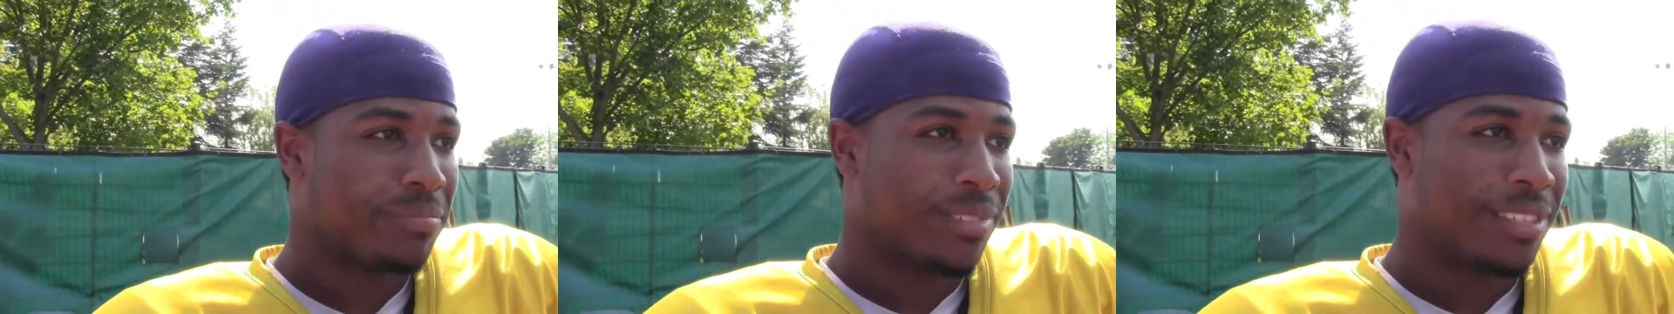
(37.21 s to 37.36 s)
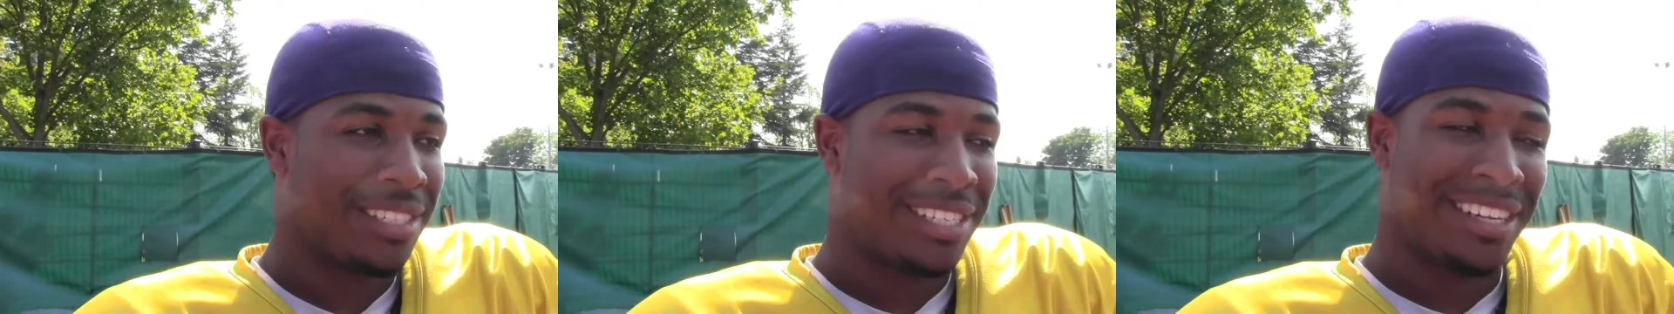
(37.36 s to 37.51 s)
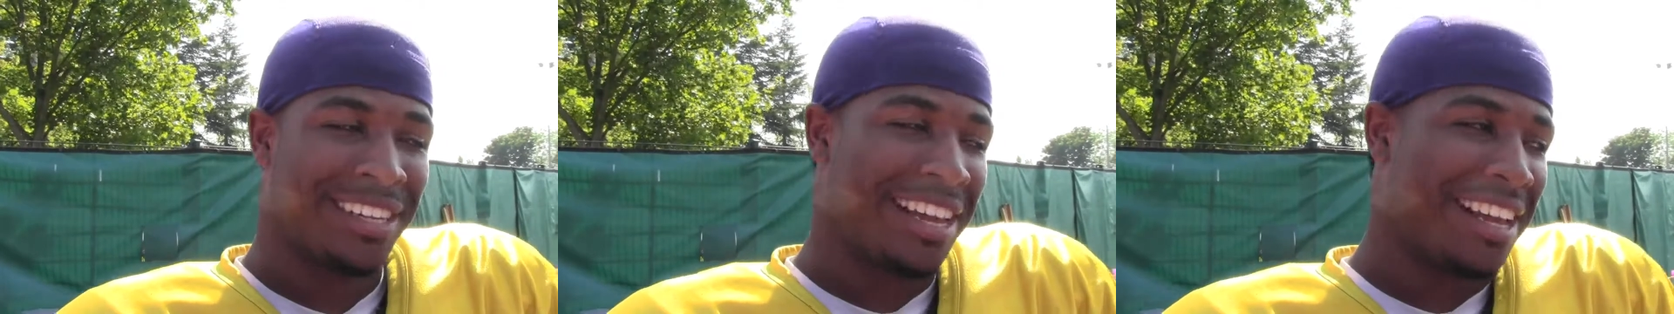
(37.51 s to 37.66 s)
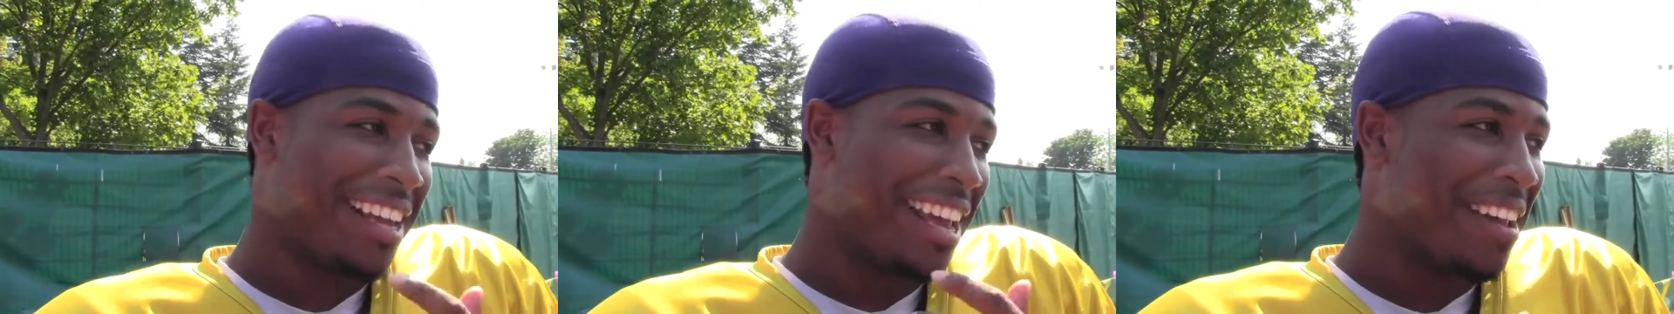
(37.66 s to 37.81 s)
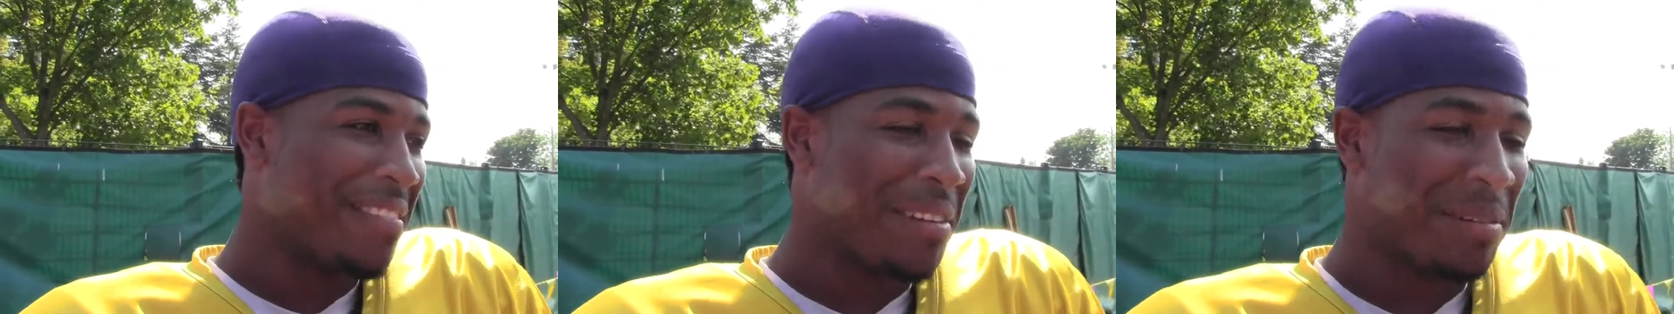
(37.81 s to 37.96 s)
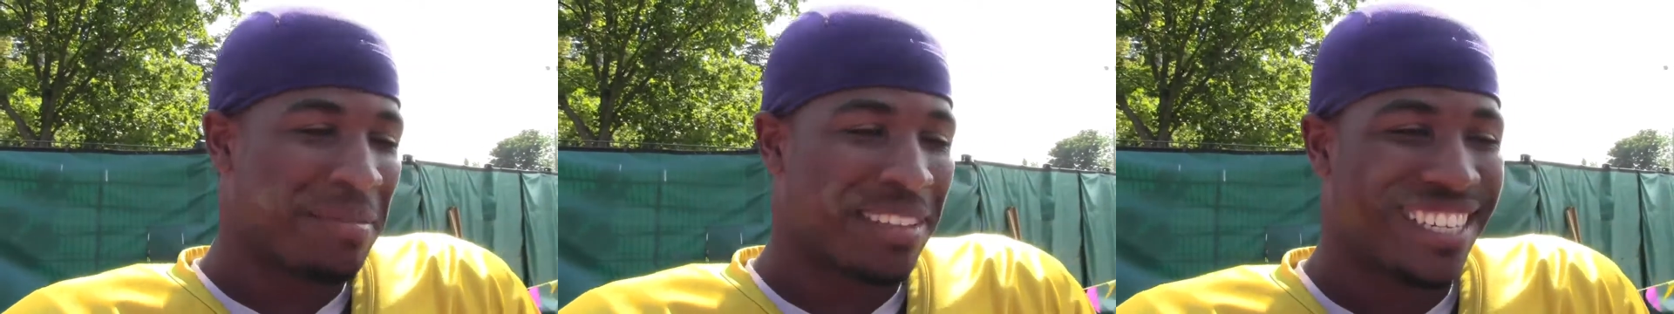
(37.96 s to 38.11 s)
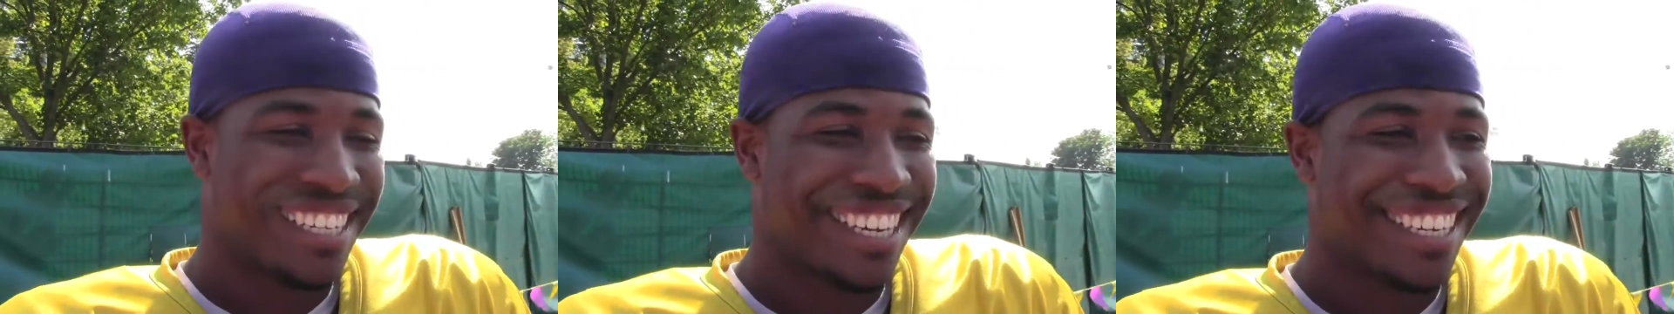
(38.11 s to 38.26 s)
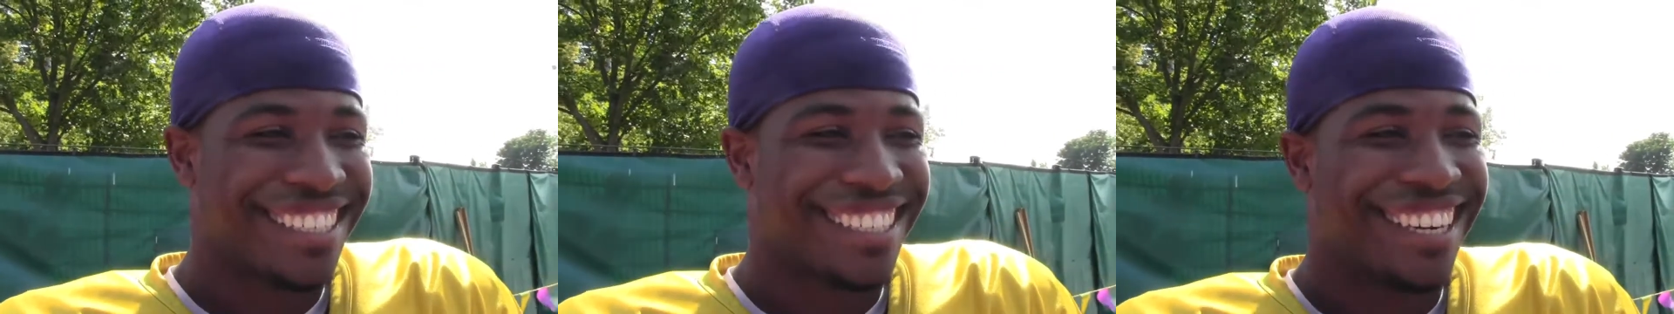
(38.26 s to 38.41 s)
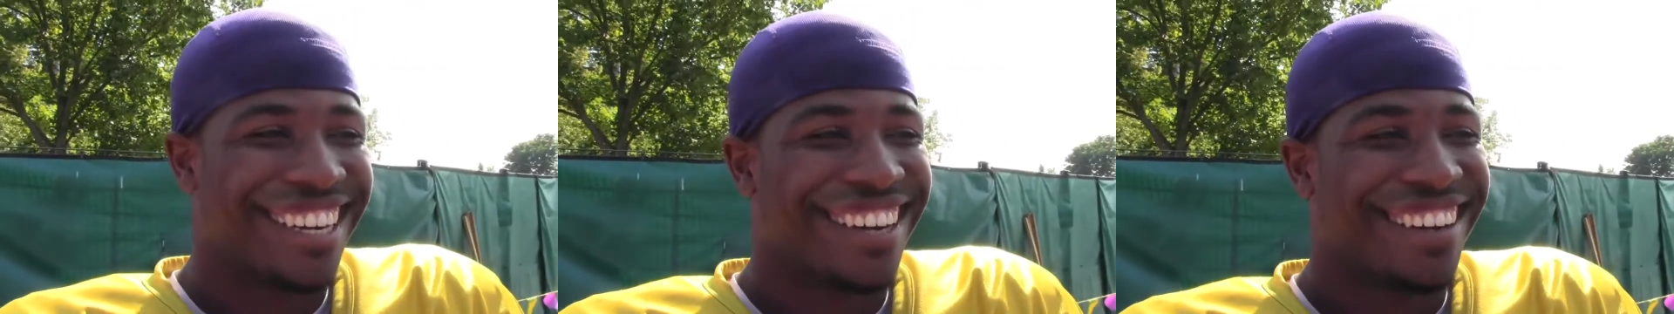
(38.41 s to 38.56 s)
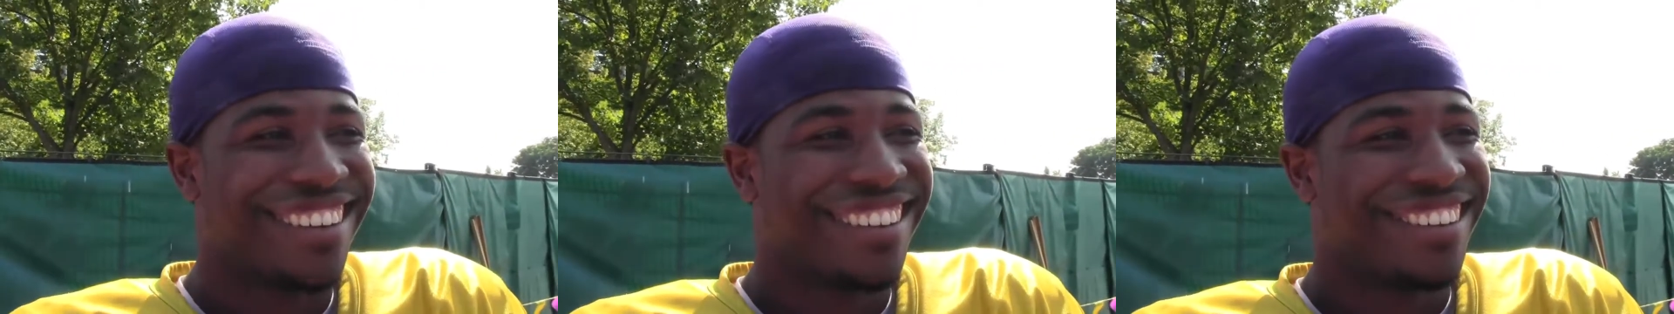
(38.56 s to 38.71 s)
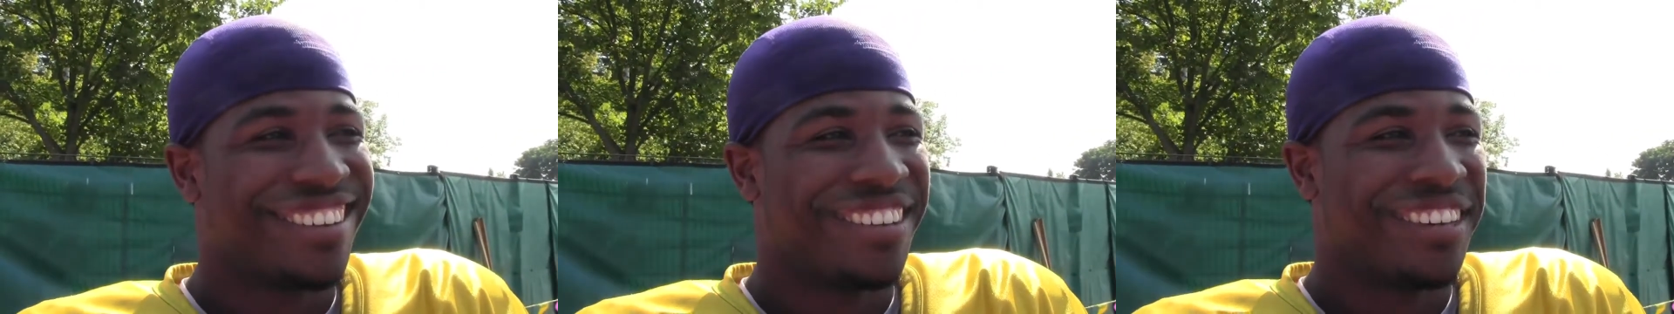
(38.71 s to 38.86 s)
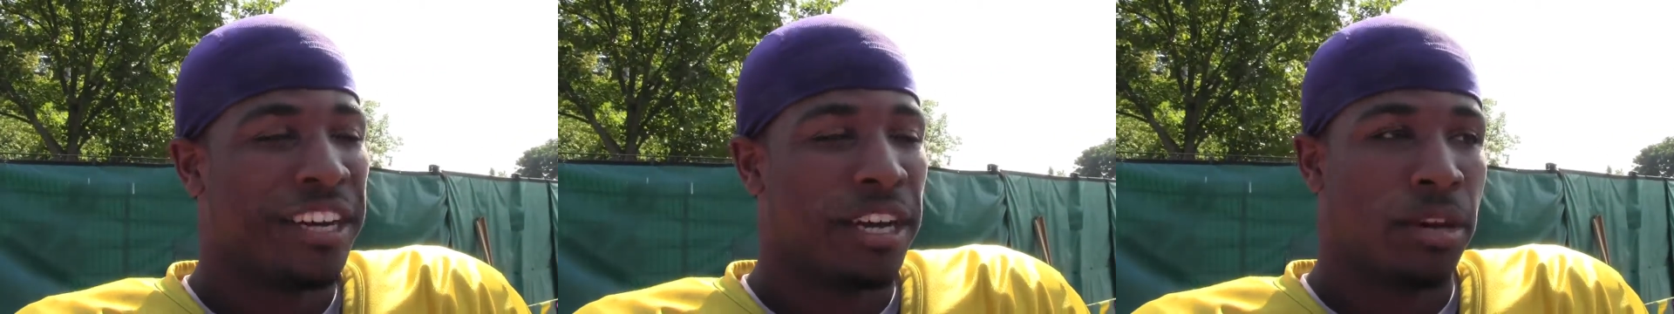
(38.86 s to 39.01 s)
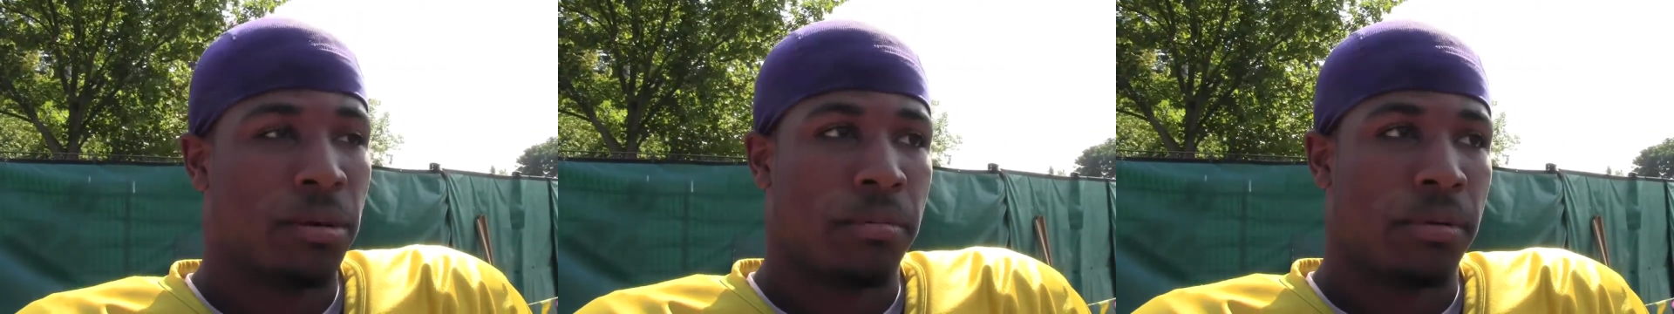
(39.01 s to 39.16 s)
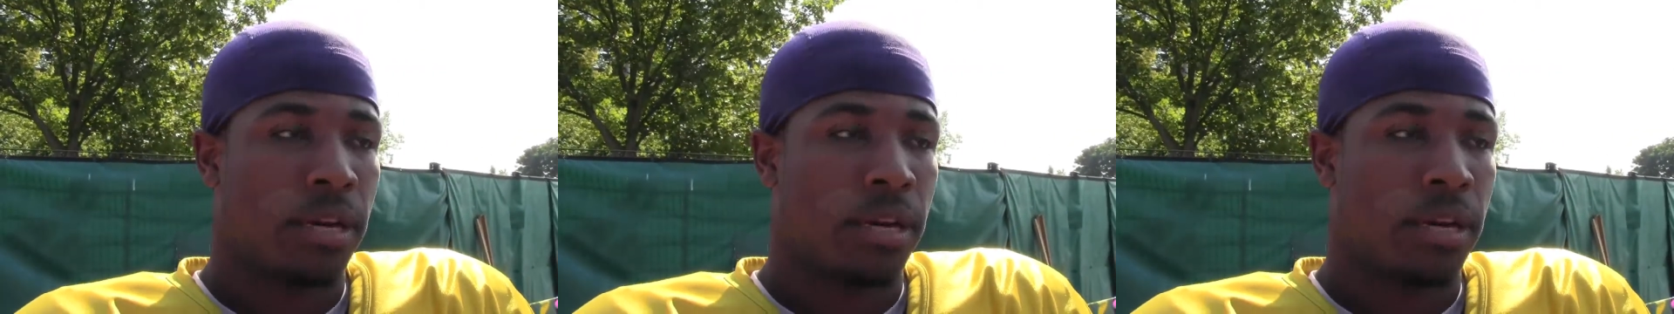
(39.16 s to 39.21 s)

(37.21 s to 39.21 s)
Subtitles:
until they gave up the touchdown, you know.